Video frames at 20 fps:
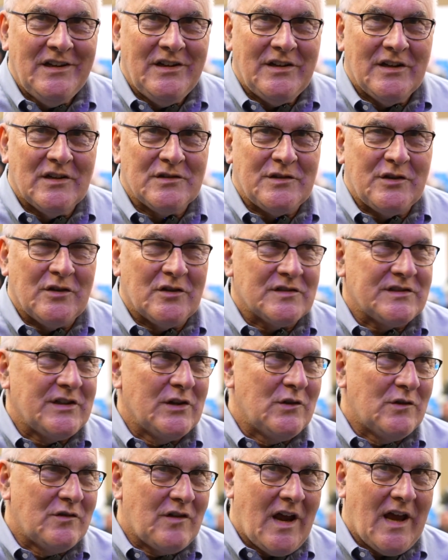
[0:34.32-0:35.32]
you know, so you've got
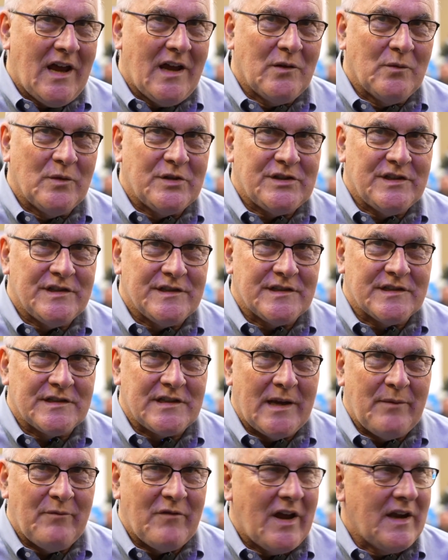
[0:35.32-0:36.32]
single RAN, which is the
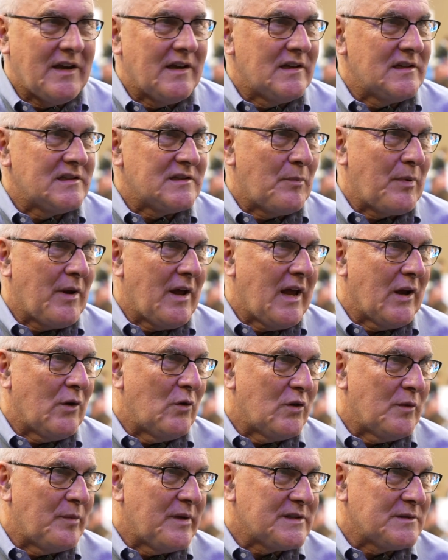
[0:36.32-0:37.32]
same vendor supplying
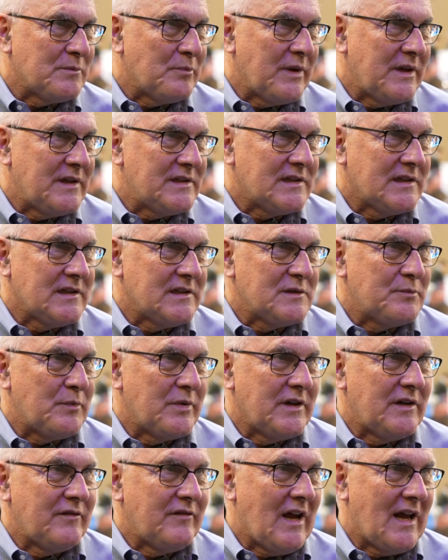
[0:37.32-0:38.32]
all the bits and pieces,
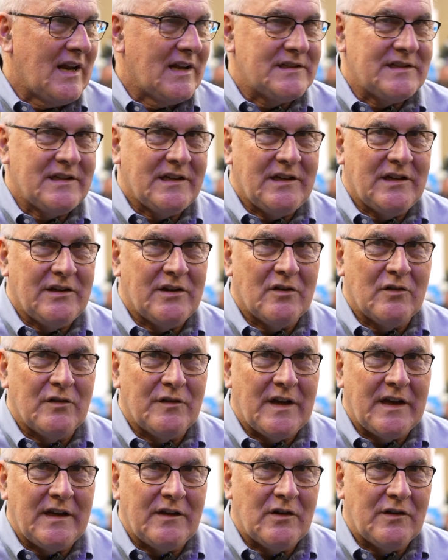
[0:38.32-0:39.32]
but in reality, you know,
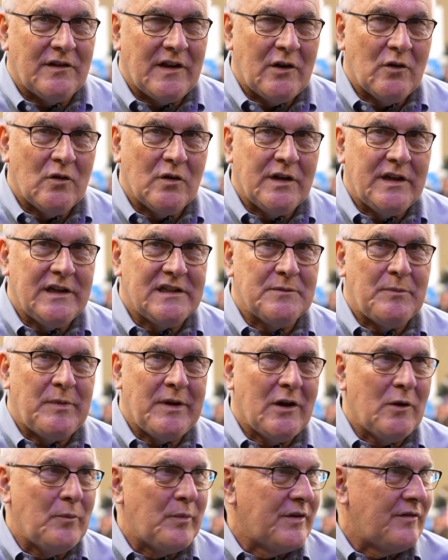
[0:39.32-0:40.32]
they all need to
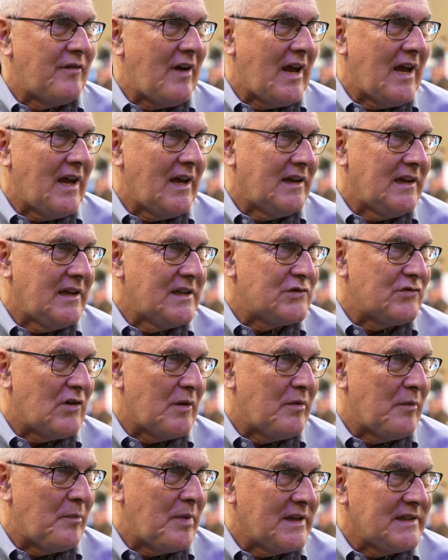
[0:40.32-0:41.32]
be open RAN,
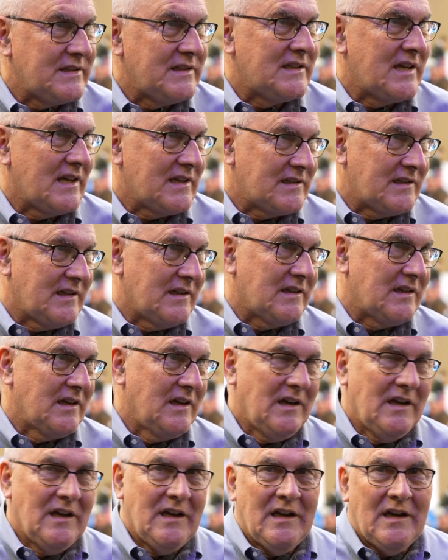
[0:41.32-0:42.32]
interoperability tested.
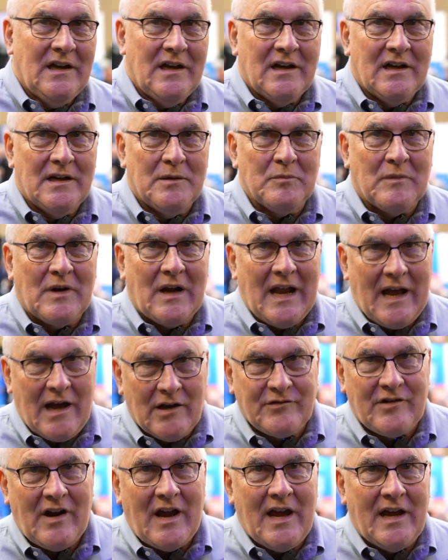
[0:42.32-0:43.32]

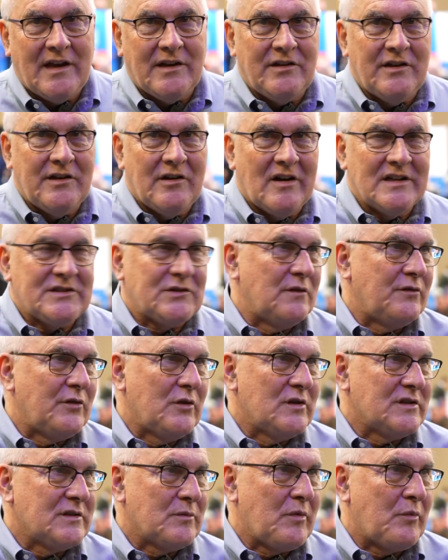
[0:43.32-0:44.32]
Cloud RAN, you know, I still
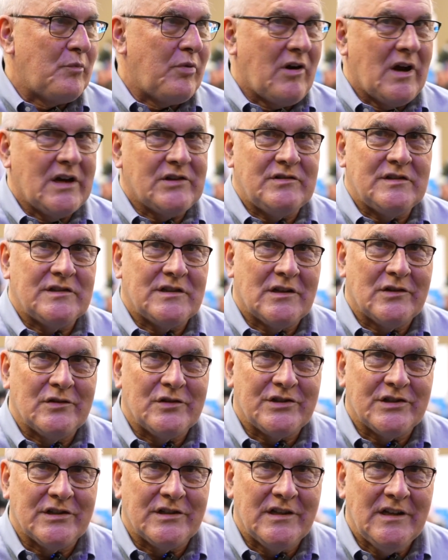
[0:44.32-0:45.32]
view as a proprietary
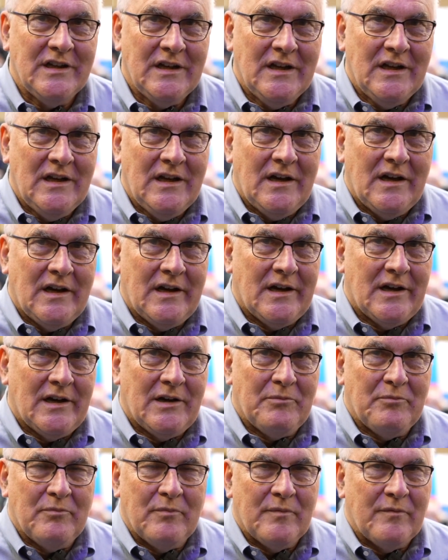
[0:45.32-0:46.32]
solution
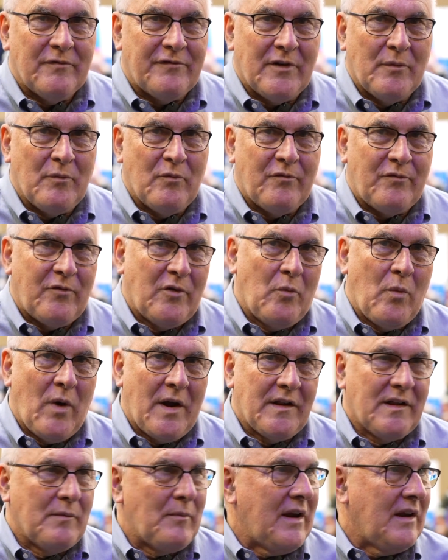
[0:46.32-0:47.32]
from
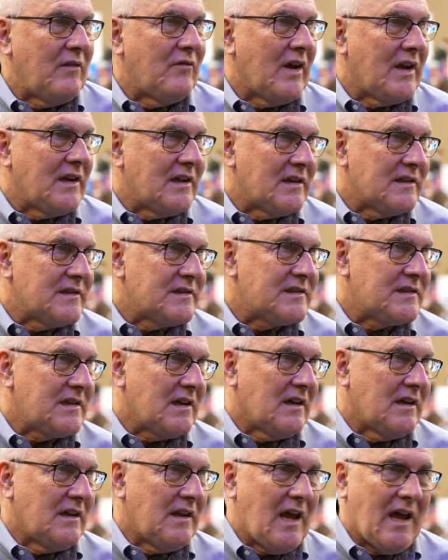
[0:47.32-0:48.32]
one of the main vendors.
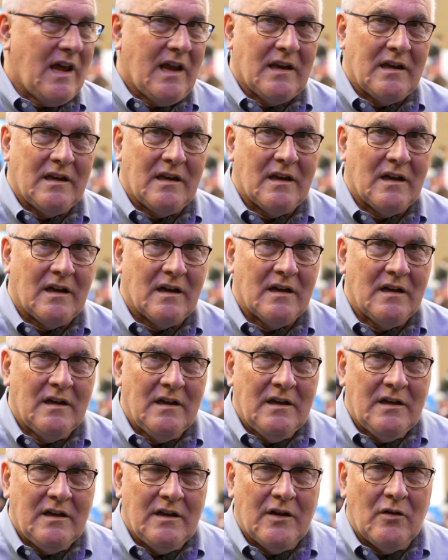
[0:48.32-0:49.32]
And then,
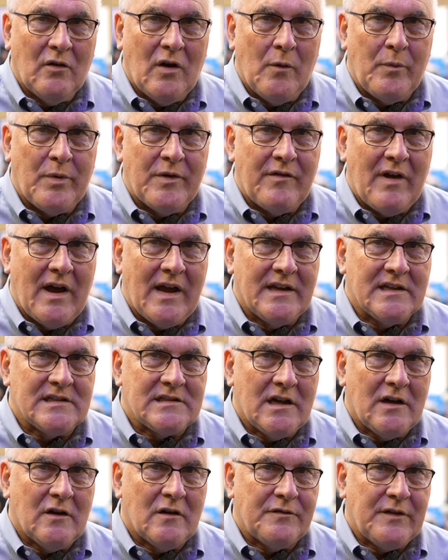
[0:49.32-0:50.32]
you know, open RAN
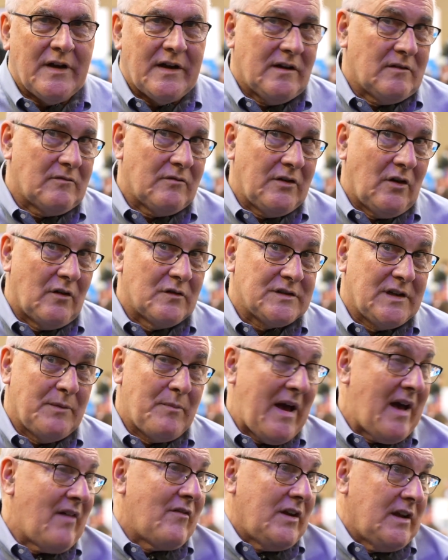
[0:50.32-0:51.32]
itself. Now, obviously,
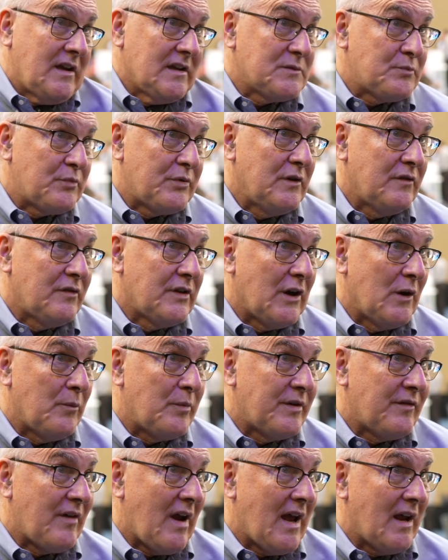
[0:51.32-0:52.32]
Mavenir has proven
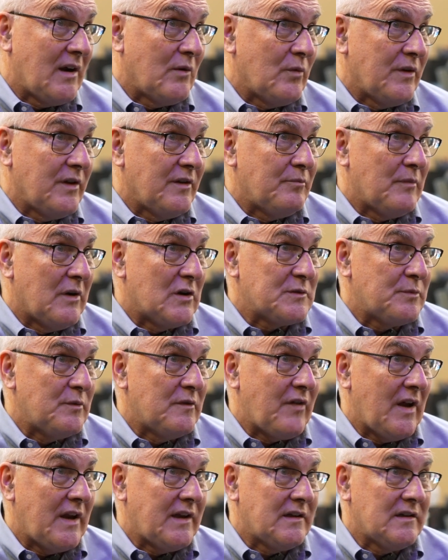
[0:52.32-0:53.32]
open RAN with
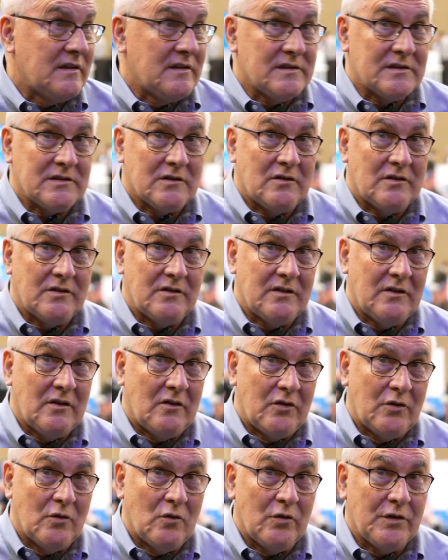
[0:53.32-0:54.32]
multiple vendors on
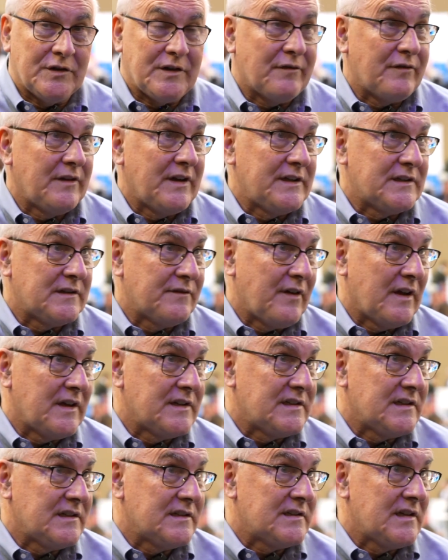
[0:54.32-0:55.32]
all the different
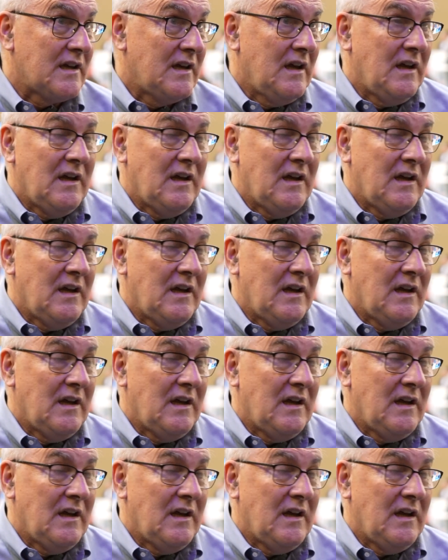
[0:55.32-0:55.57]
interfaces.